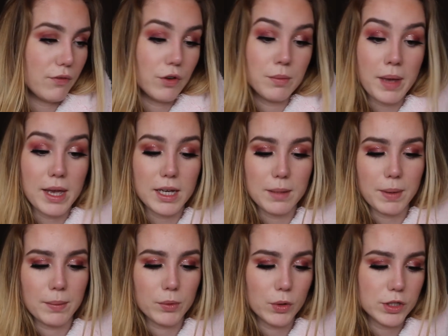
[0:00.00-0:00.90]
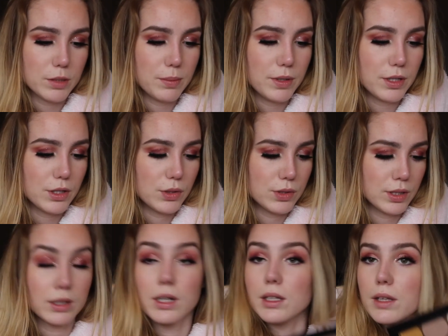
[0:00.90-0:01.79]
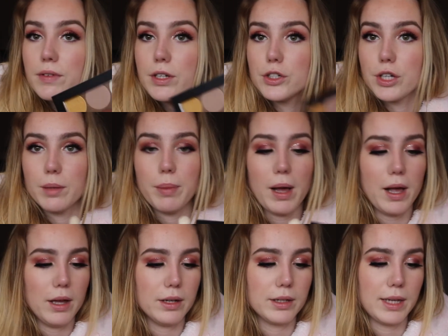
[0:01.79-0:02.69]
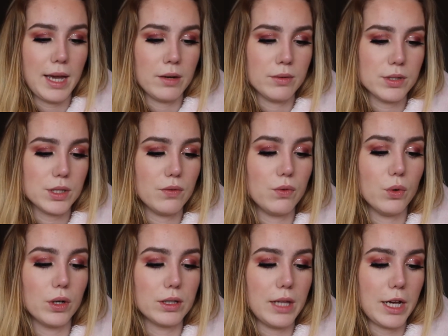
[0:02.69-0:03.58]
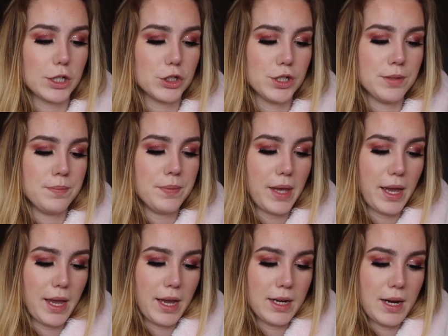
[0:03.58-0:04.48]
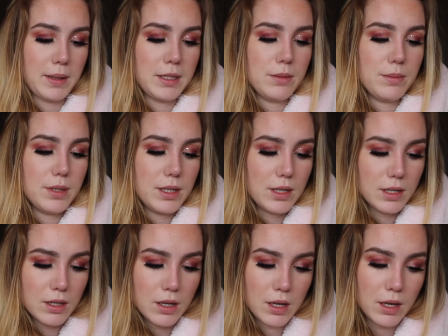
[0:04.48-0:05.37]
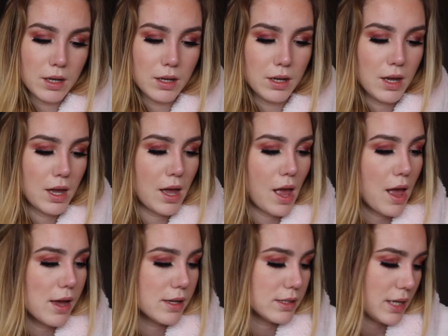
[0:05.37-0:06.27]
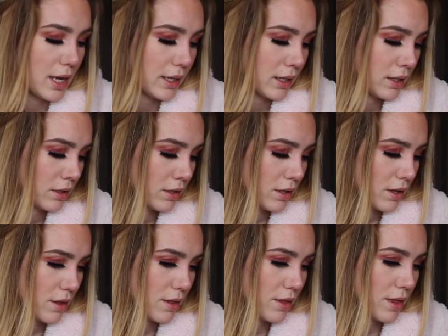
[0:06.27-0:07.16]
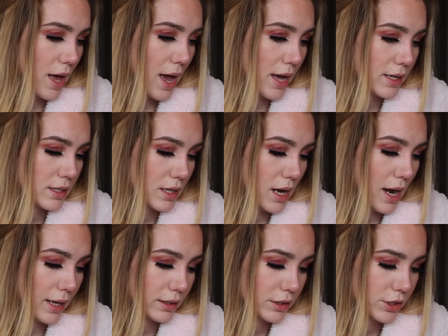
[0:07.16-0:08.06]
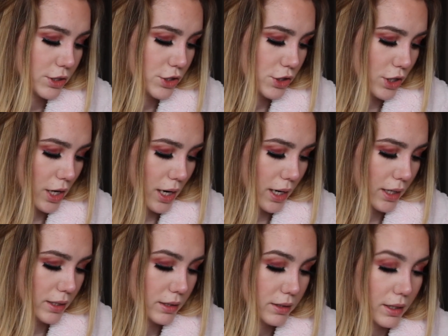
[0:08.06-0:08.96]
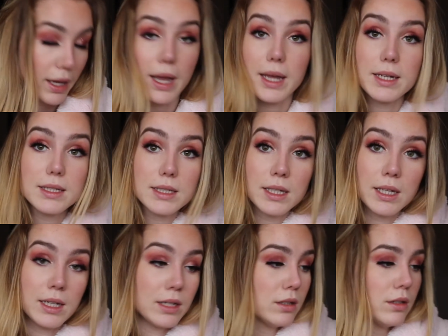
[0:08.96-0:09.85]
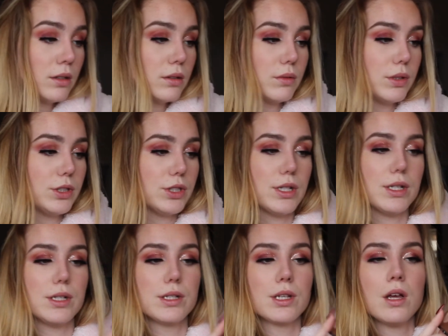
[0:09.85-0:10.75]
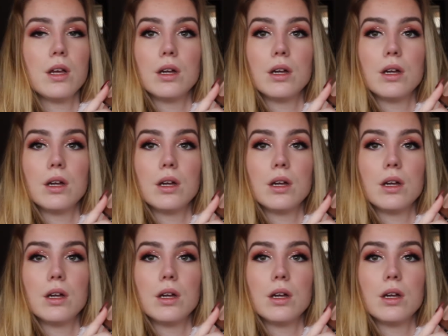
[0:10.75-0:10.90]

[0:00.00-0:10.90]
for makeup, I'm going to be using the Olivia Jade palette again, the Sephora Collection, and I'm going to be taking that highlighter shade 18, which is